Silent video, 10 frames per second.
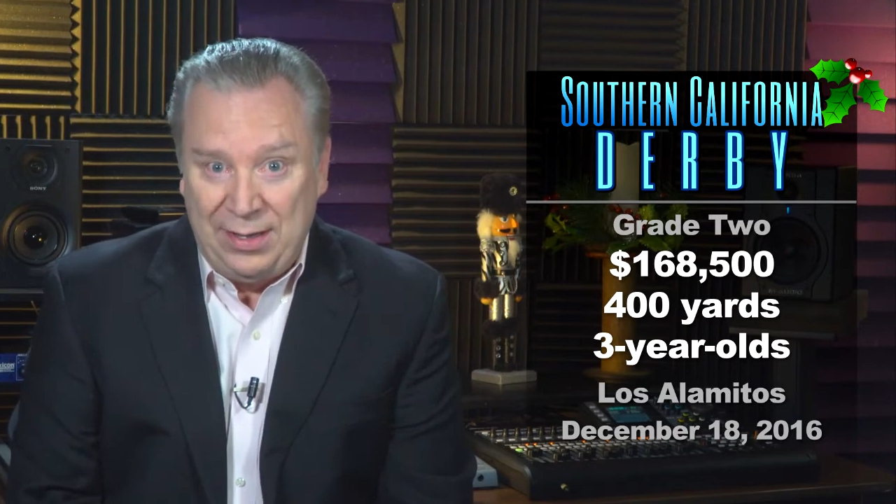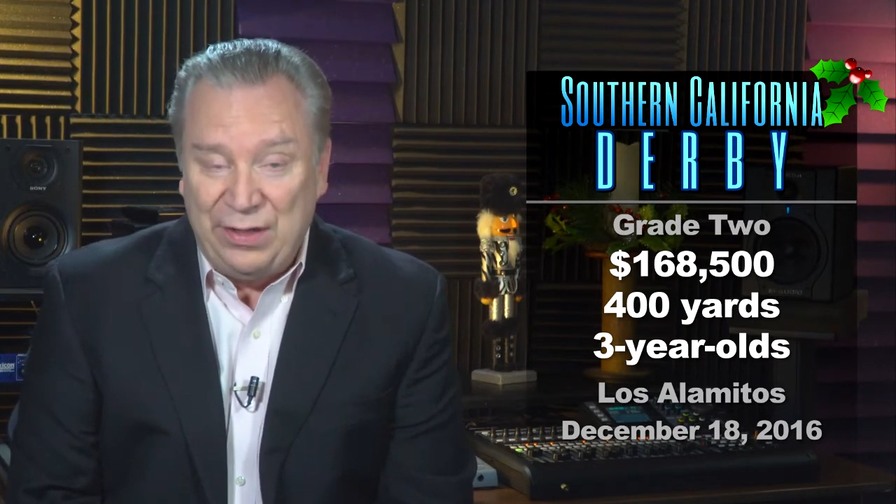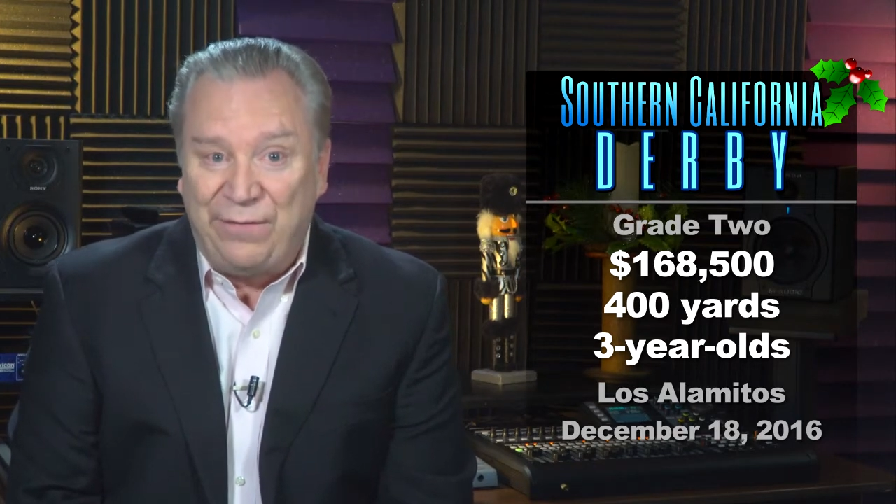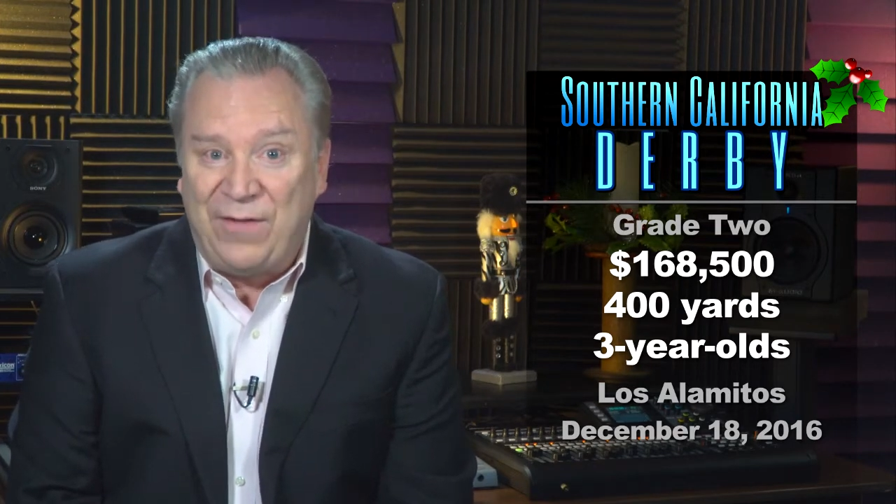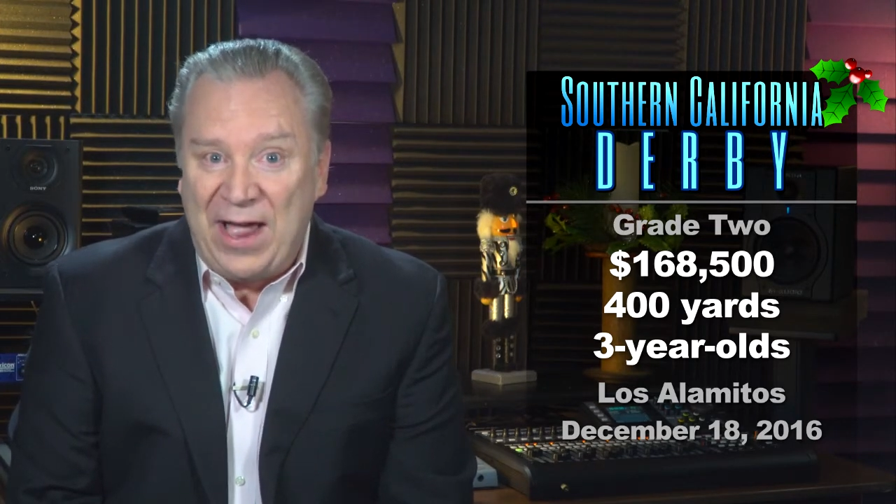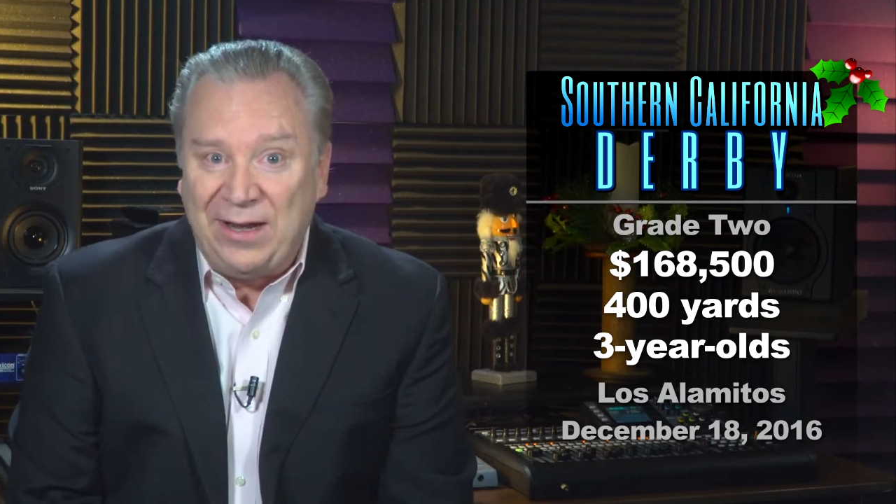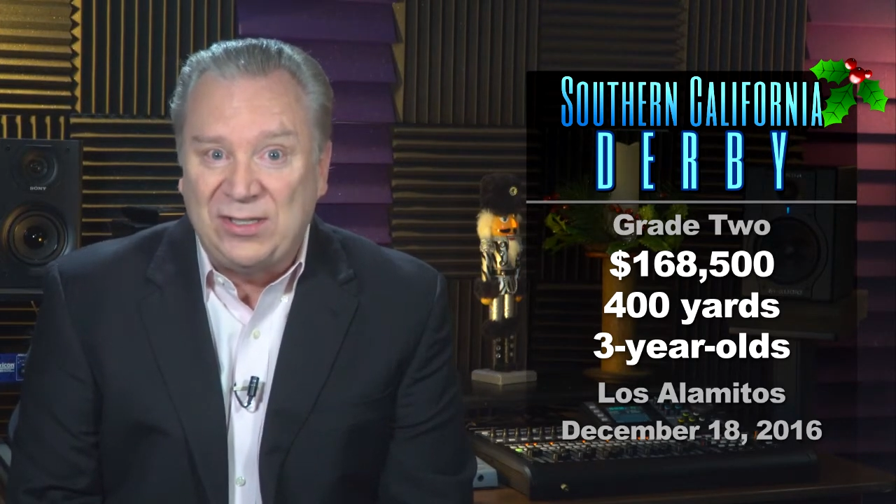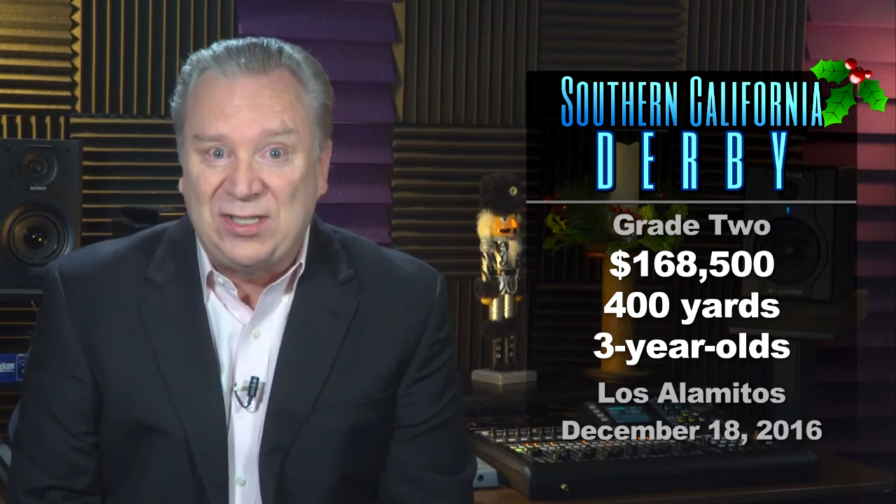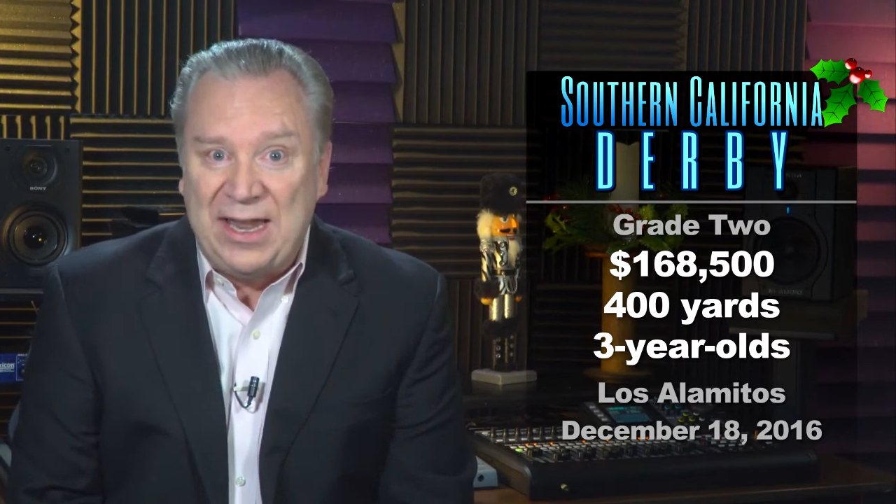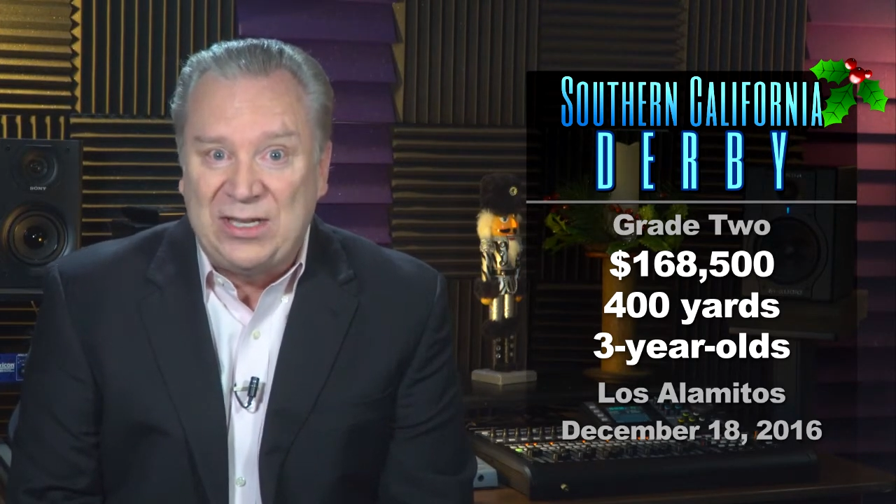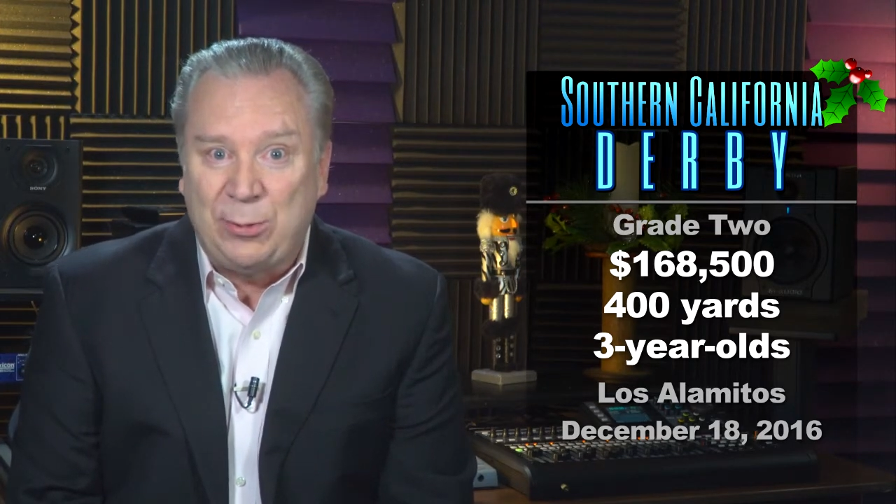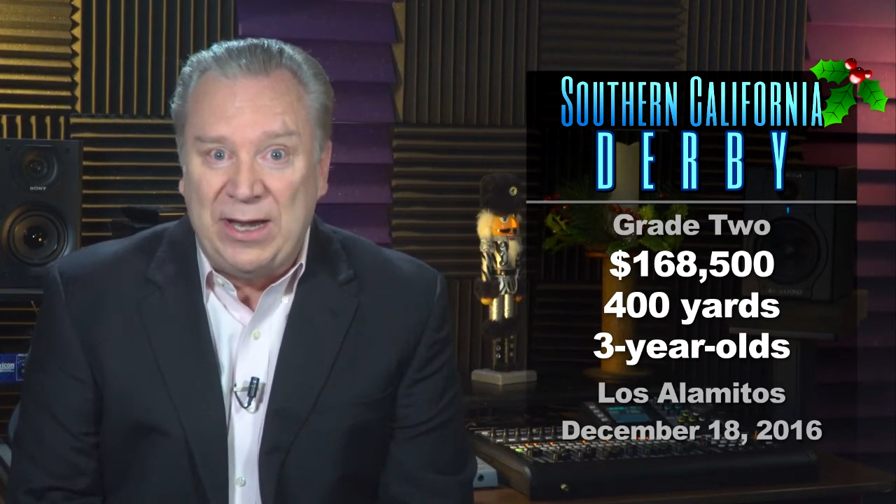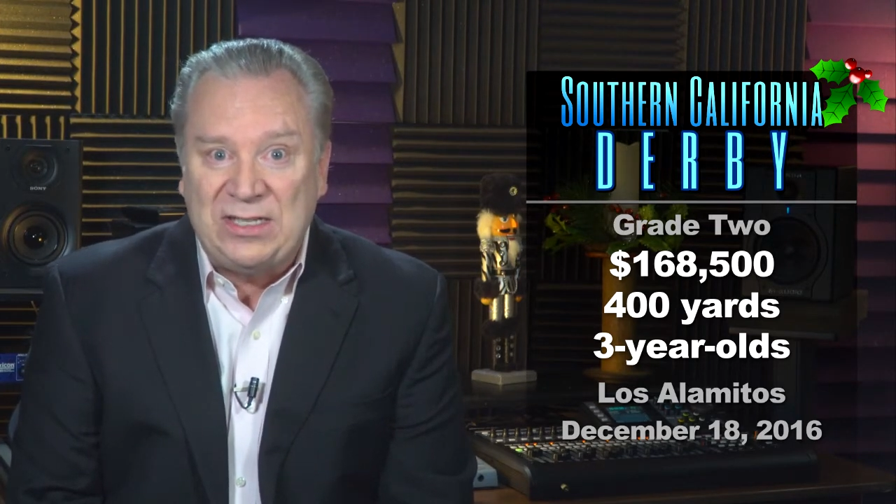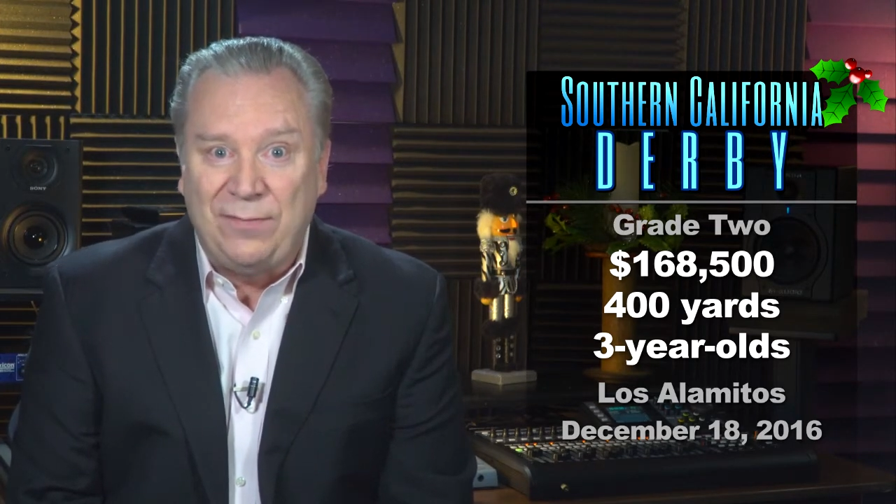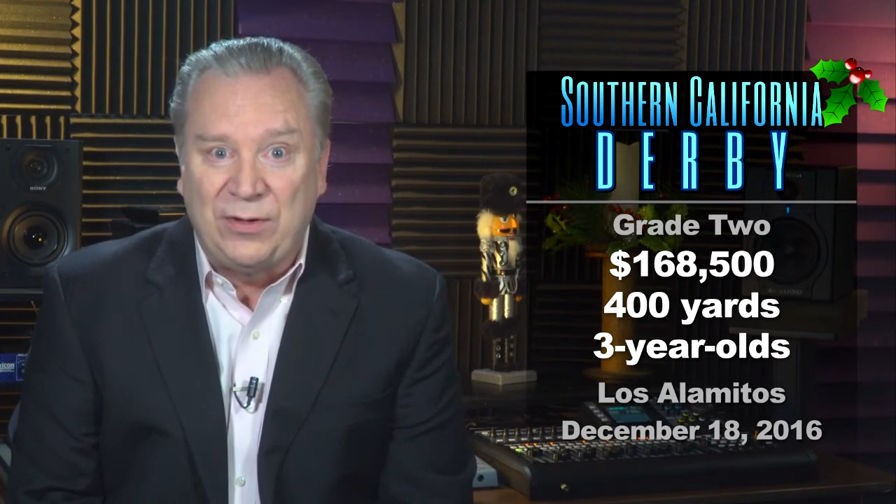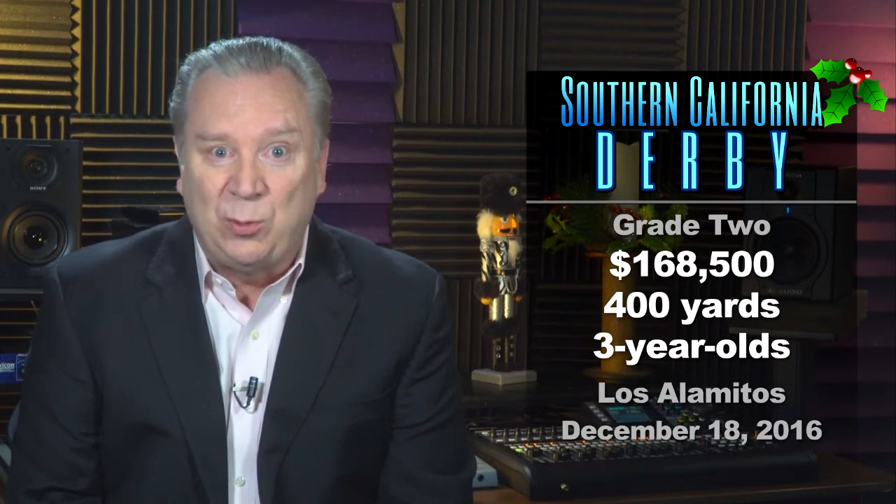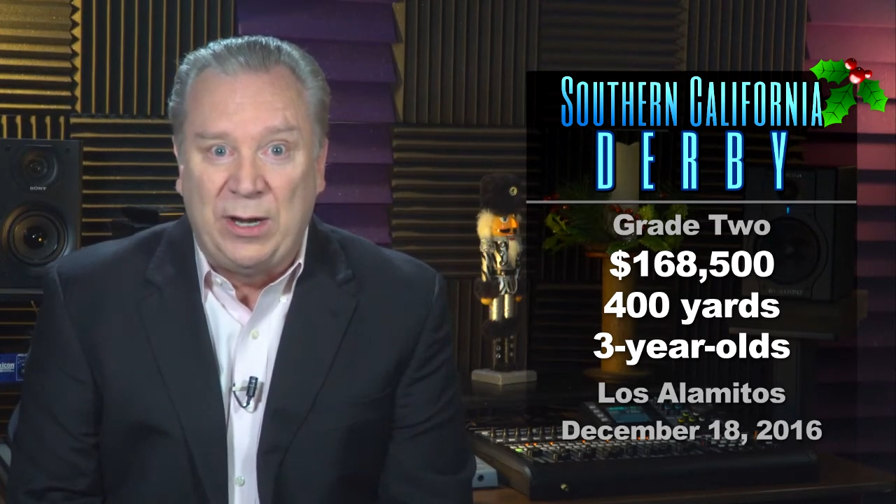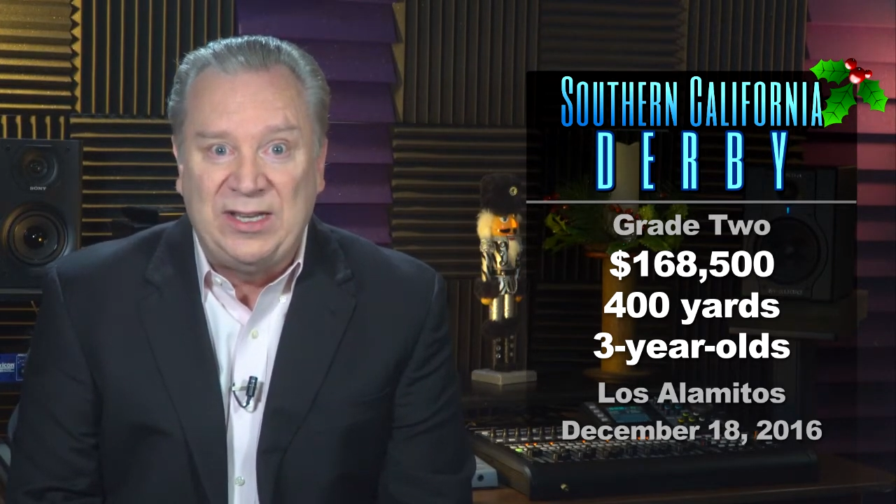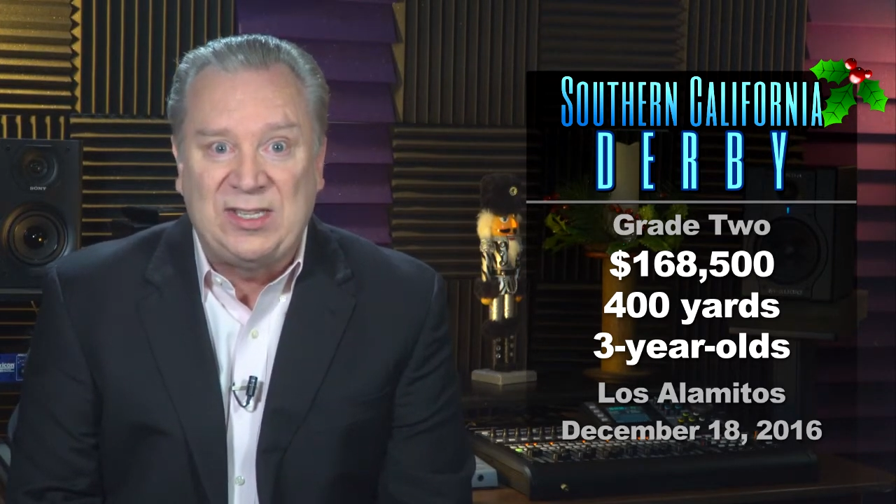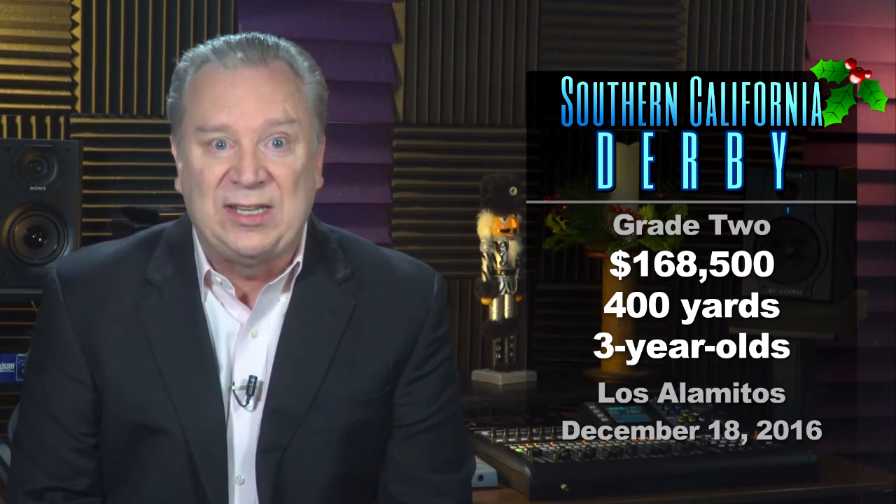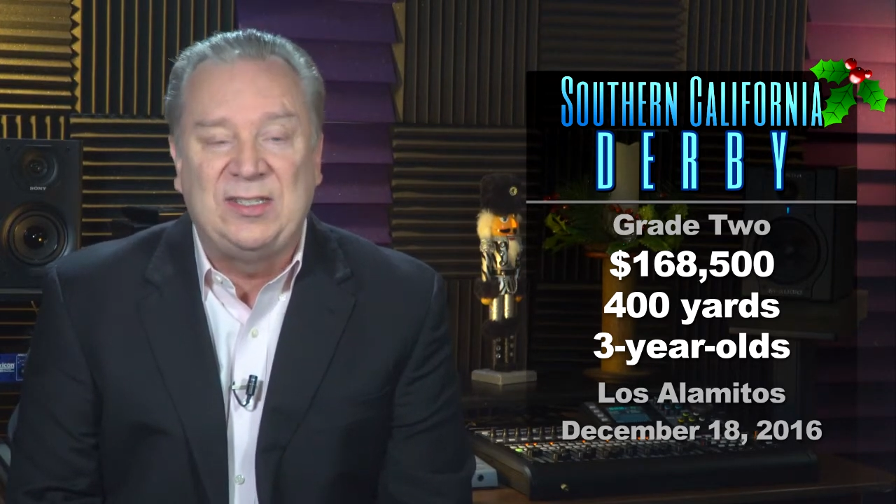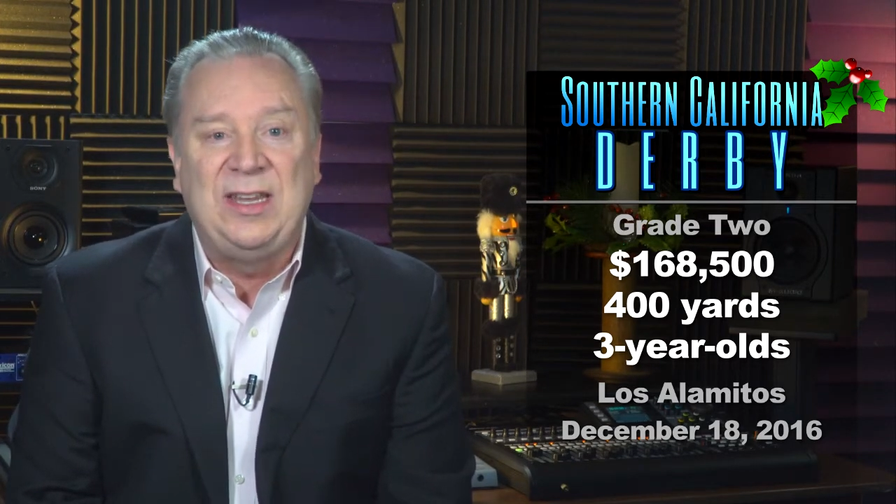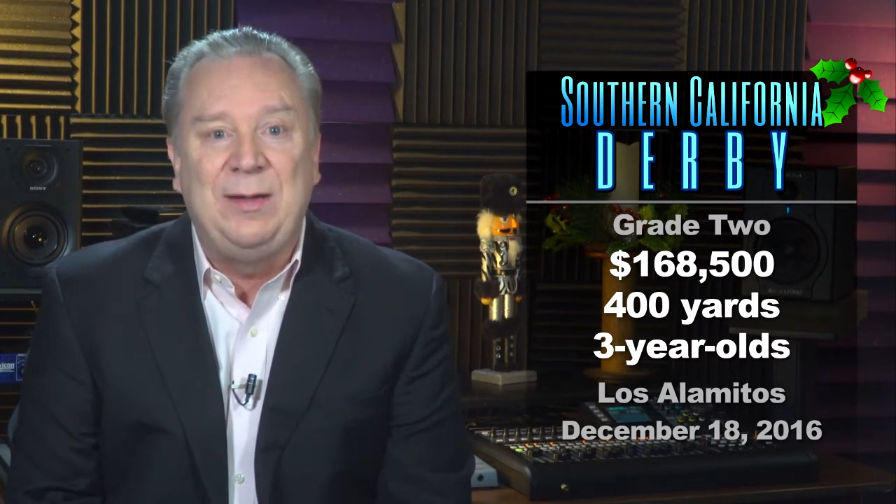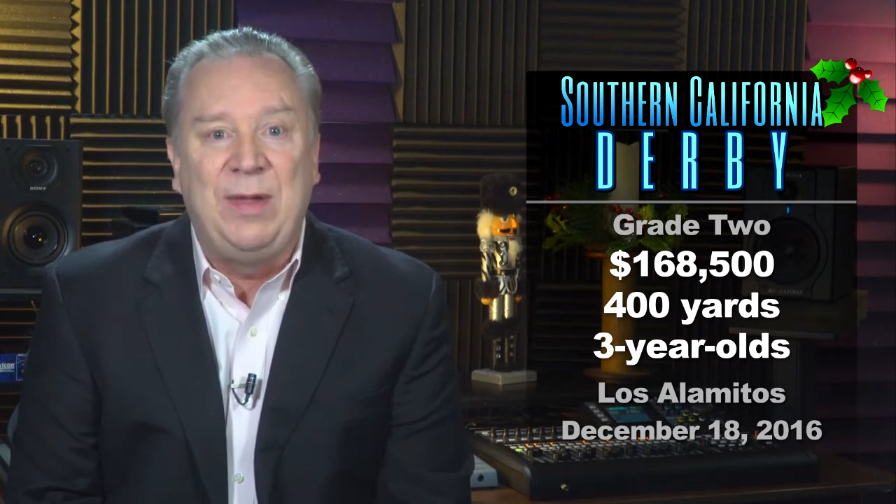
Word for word: The final stakes race of the 2016